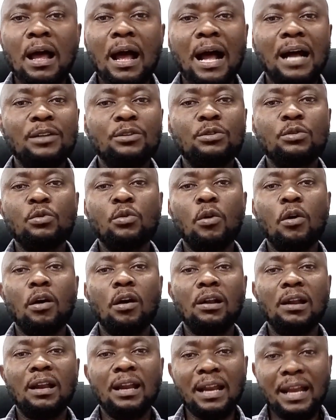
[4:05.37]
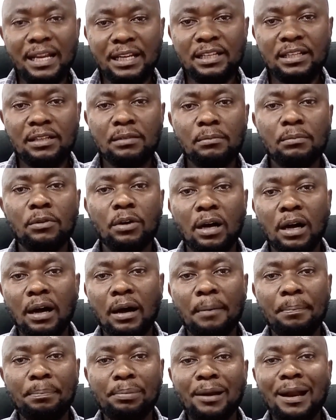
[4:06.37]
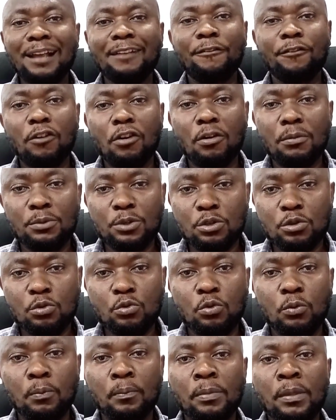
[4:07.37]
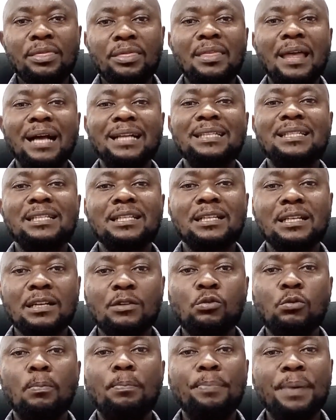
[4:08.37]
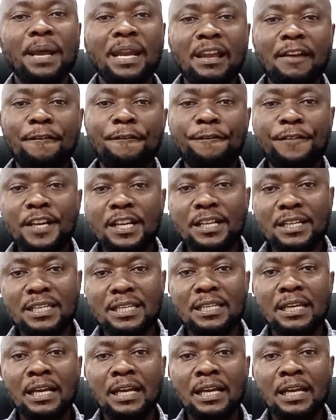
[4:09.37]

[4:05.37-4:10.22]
and to learning uh, platforms too that could benefit